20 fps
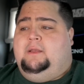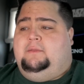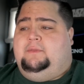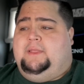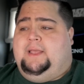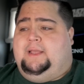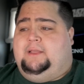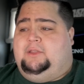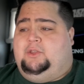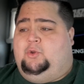
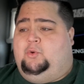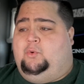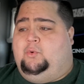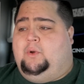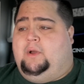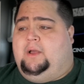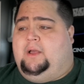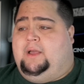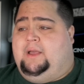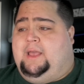that you
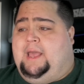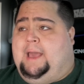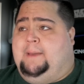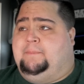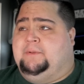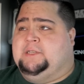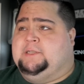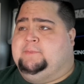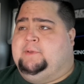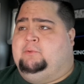uh,
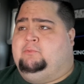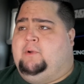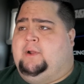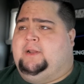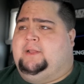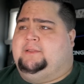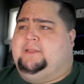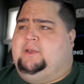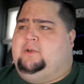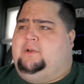happen to be
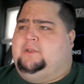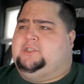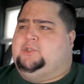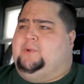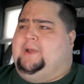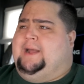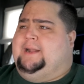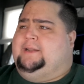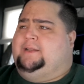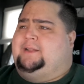running. They also
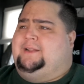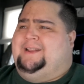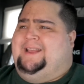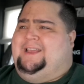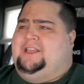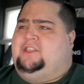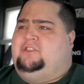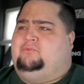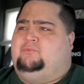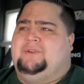added in
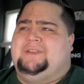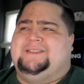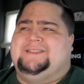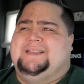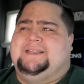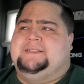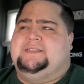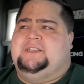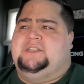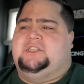a three
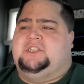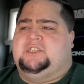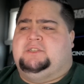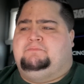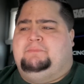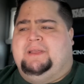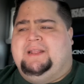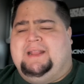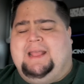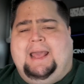sixty
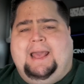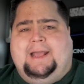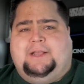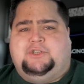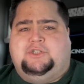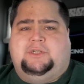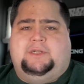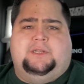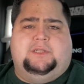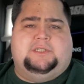spin
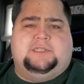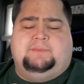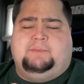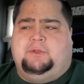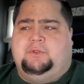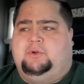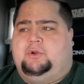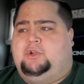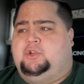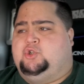action and some
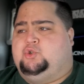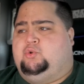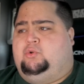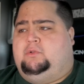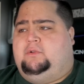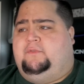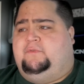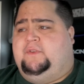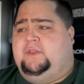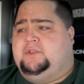other
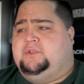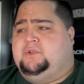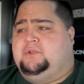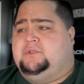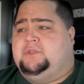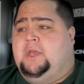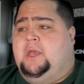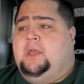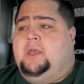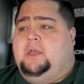controller
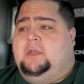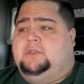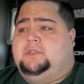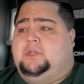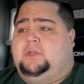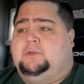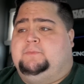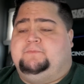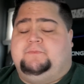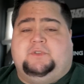features. So
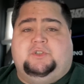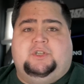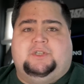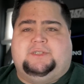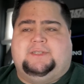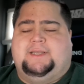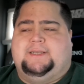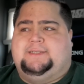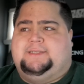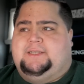
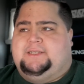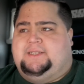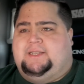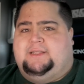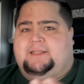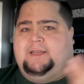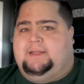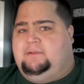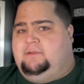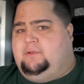just nice to see
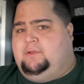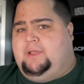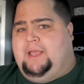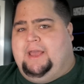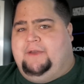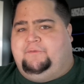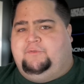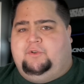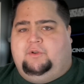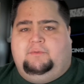that
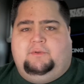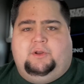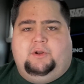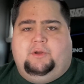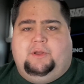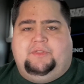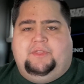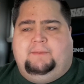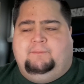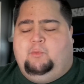after, you
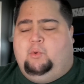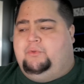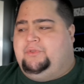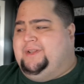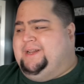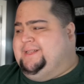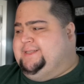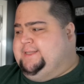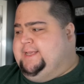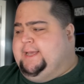know, I think more
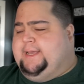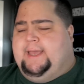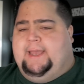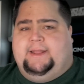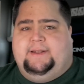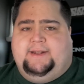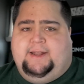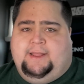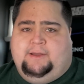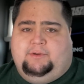than a
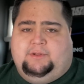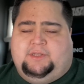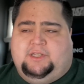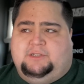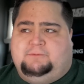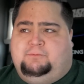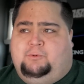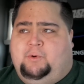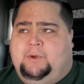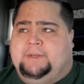decade now at
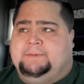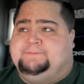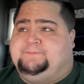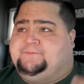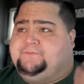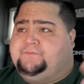this point,